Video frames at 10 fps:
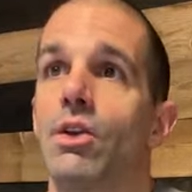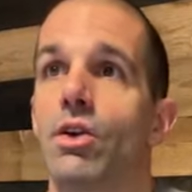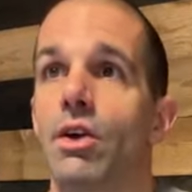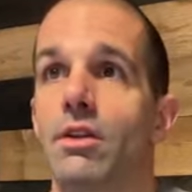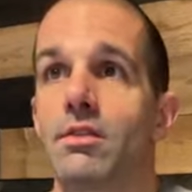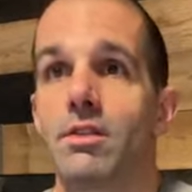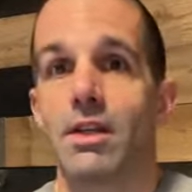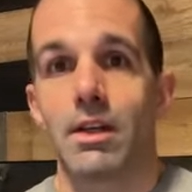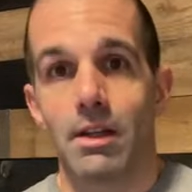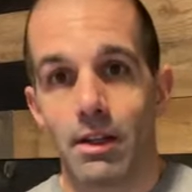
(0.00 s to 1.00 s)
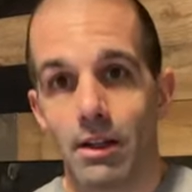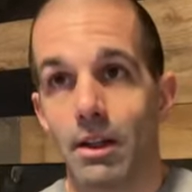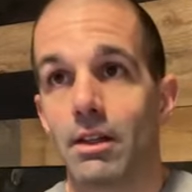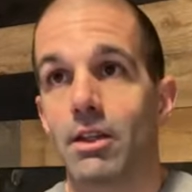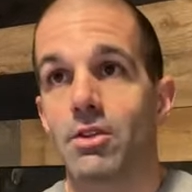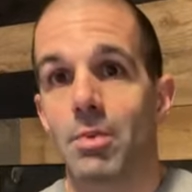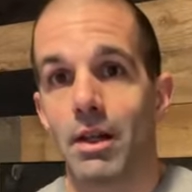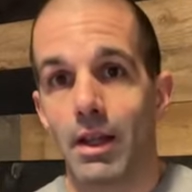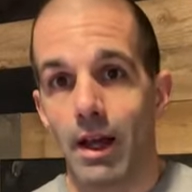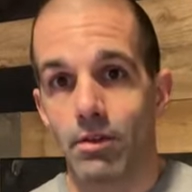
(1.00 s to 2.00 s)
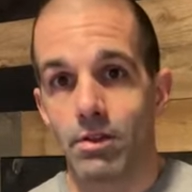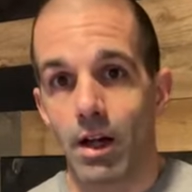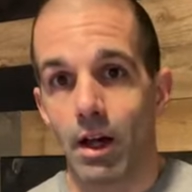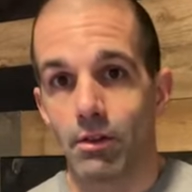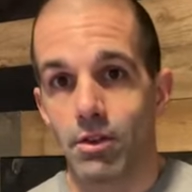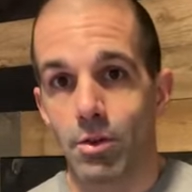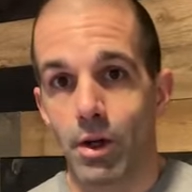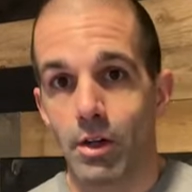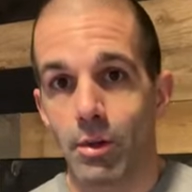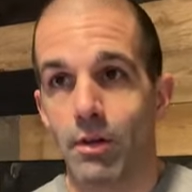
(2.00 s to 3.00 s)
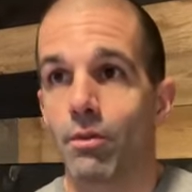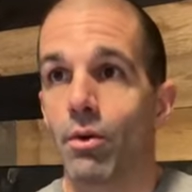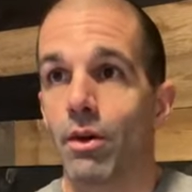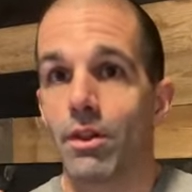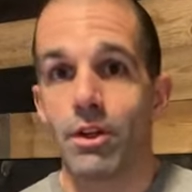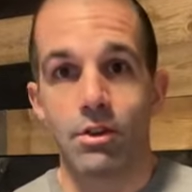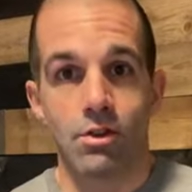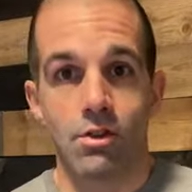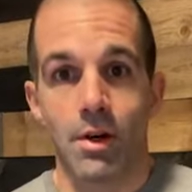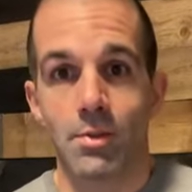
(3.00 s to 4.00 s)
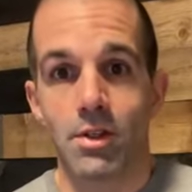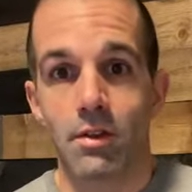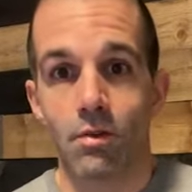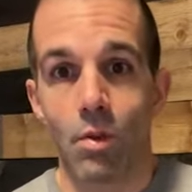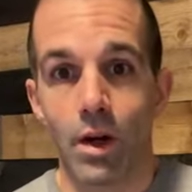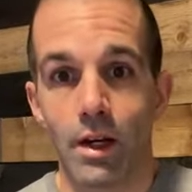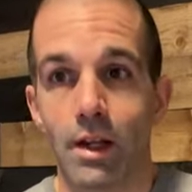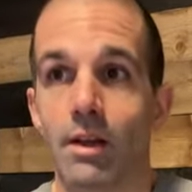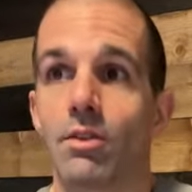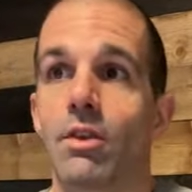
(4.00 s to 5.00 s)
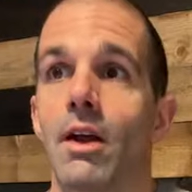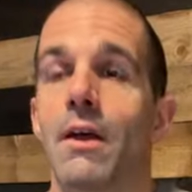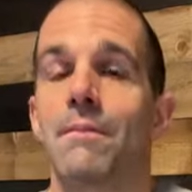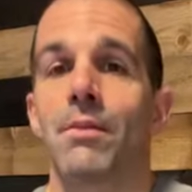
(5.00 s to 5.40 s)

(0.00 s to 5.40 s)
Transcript: you're going to see the Linchpin lifestyle for 2024, the description of what it is.